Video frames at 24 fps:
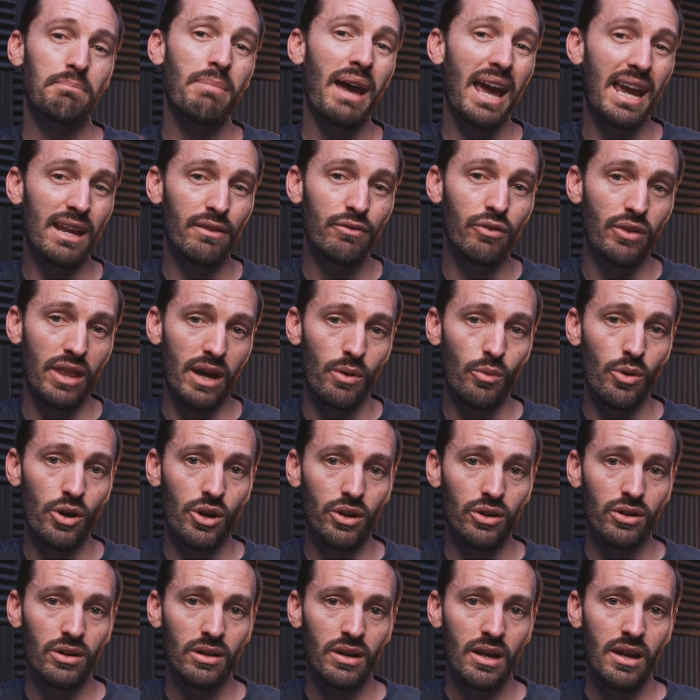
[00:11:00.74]
paid for that
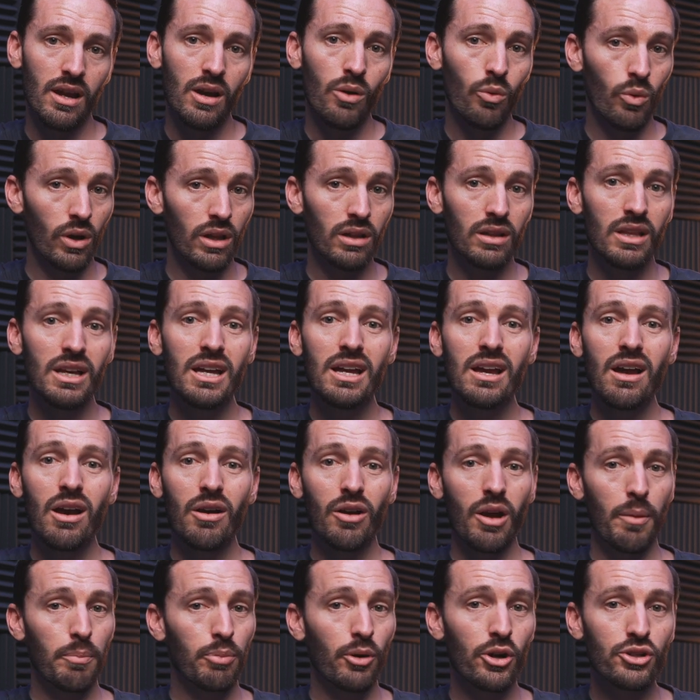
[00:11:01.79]
work. Well,
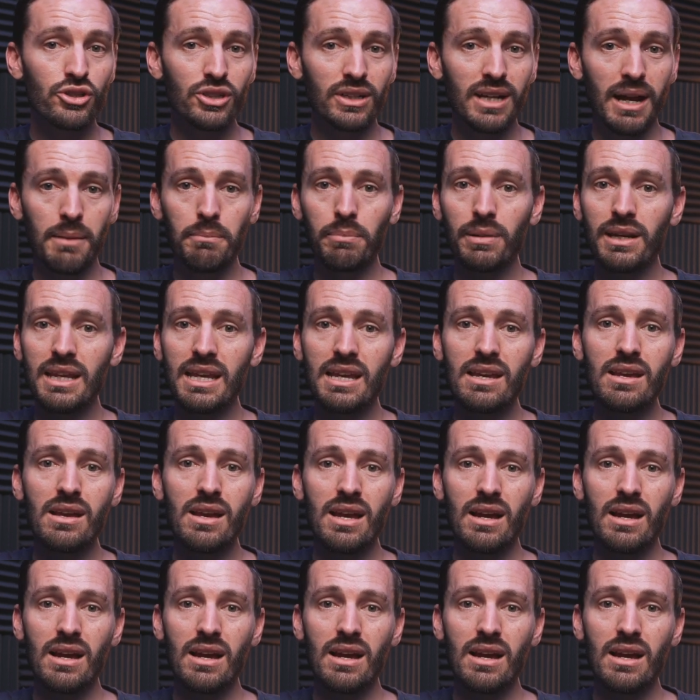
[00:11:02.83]
approach a company,